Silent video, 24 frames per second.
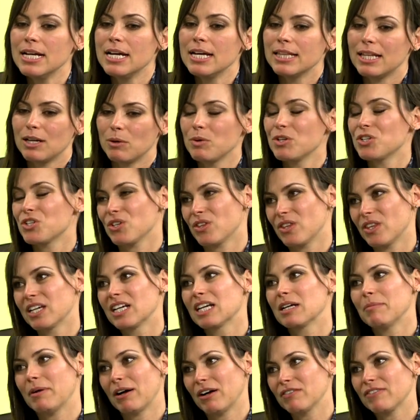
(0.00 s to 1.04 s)
that we should think
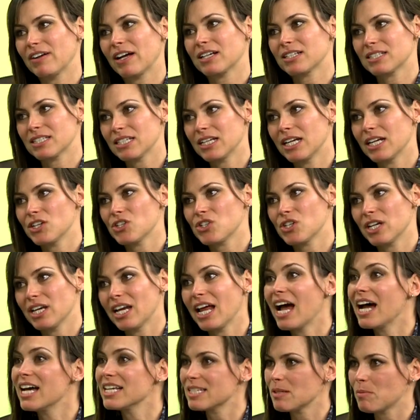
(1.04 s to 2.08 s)
about vaccination
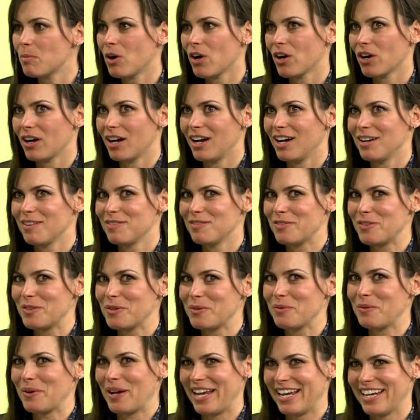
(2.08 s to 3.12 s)
as a part of the
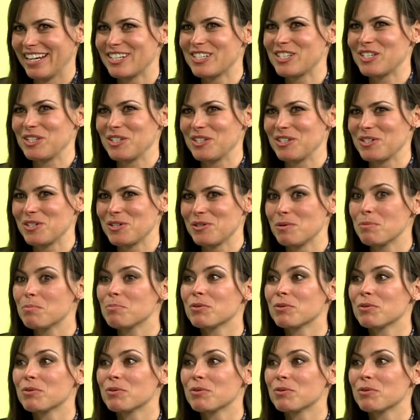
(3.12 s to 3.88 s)
way to